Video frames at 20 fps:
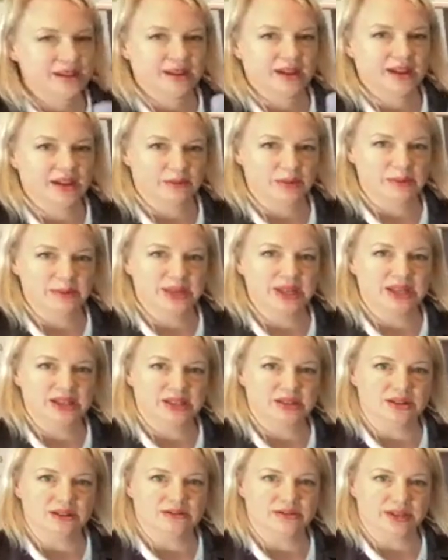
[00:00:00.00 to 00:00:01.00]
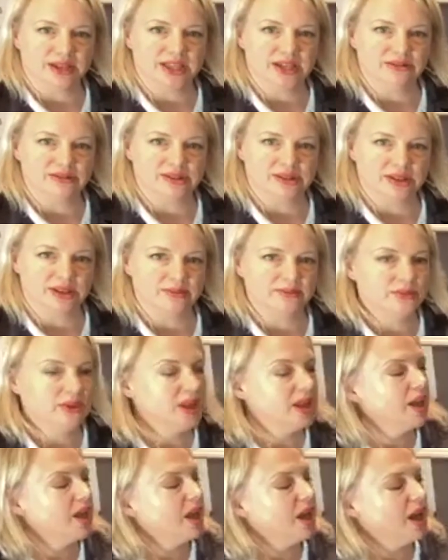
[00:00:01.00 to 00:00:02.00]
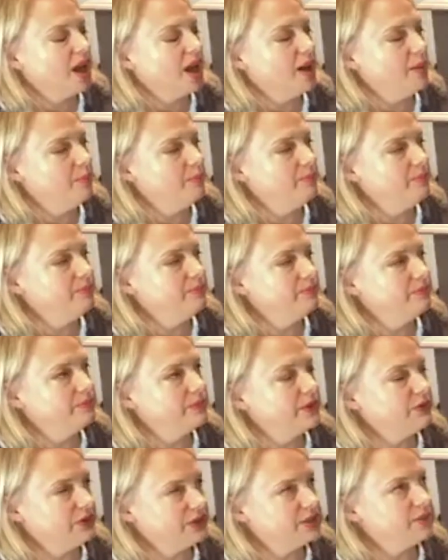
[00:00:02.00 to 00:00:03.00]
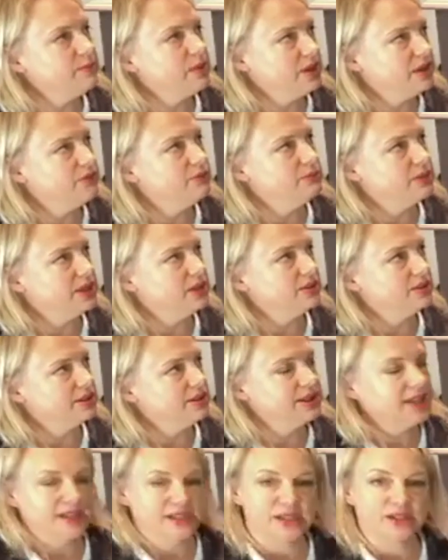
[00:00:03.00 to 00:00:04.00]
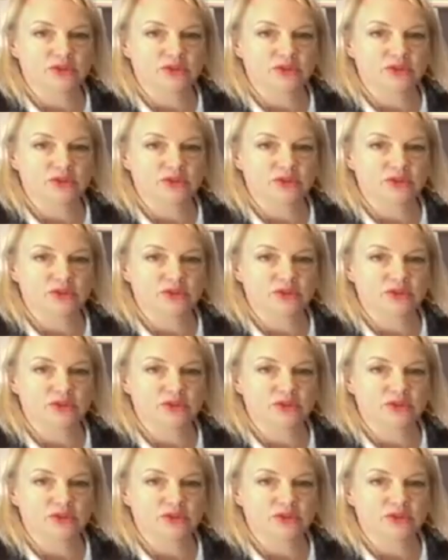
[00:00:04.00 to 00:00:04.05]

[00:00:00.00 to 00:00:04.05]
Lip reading: and I've been meaning to do it for a year or so. In fact, it might even be longer than that.